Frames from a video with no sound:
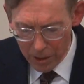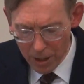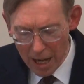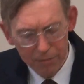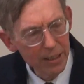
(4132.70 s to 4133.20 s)

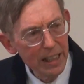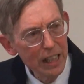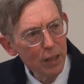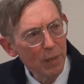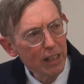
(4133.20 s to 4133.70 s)

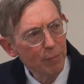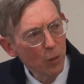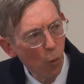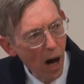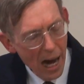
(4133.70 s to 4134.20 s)
Shafi'i may
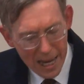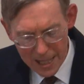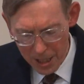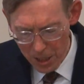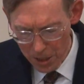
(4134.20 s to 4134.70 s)
have been
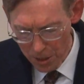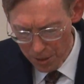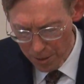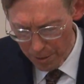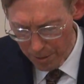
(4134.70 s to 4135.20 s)

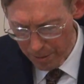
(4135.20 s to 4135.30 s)
wise.